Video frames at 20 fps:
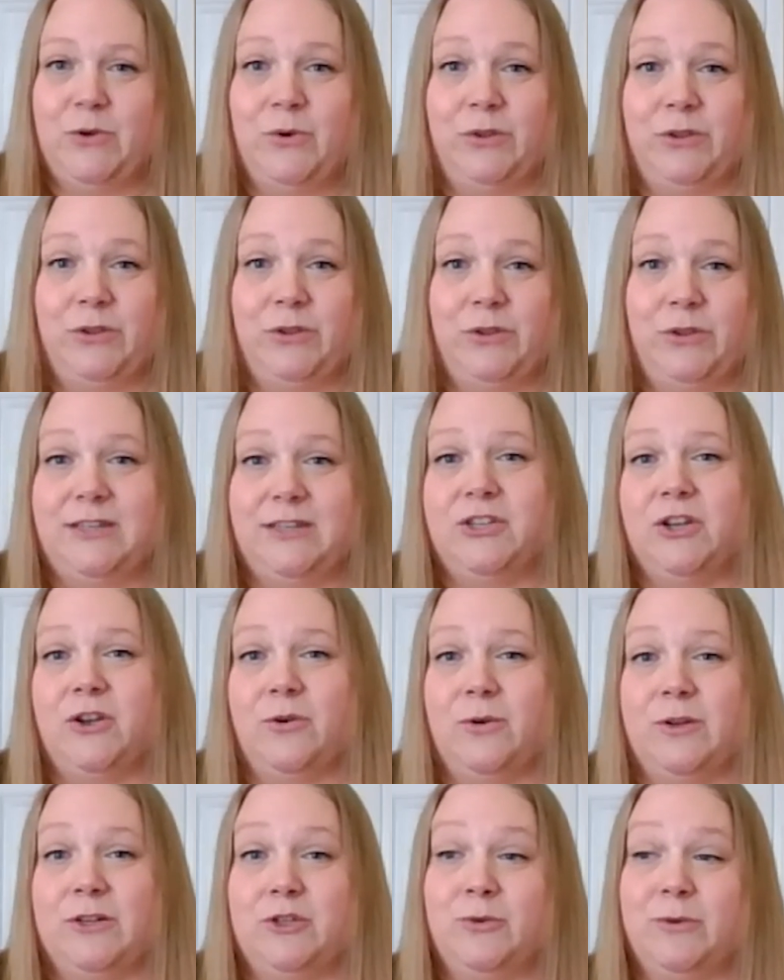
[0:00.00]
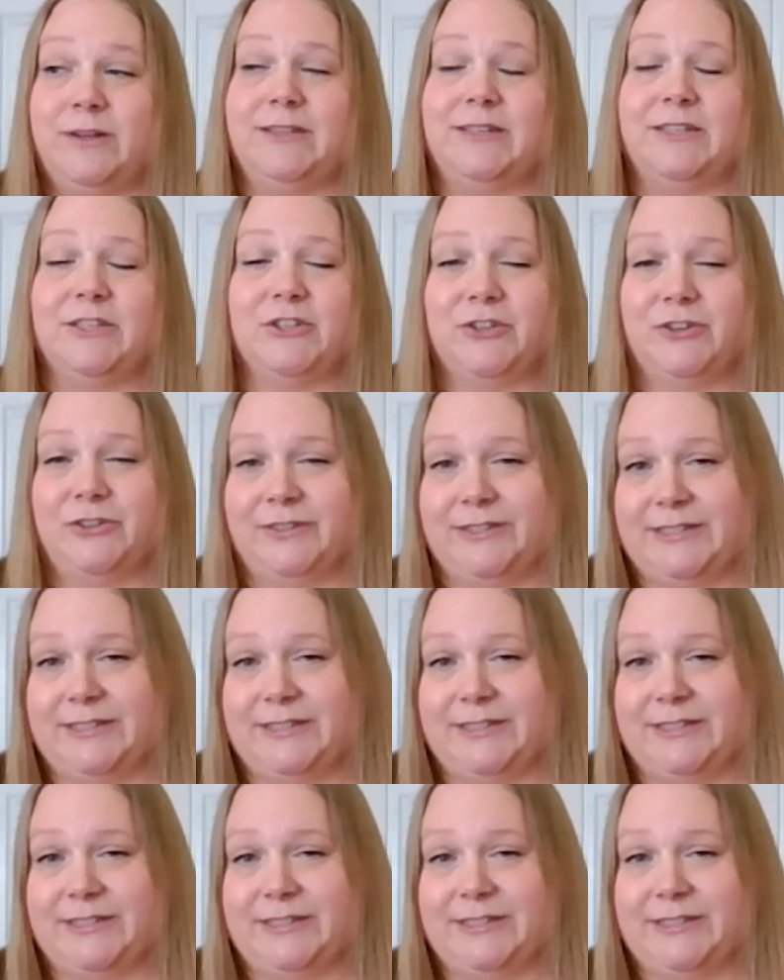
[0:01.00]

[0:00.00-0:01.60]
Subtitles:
who are looking to go into an additional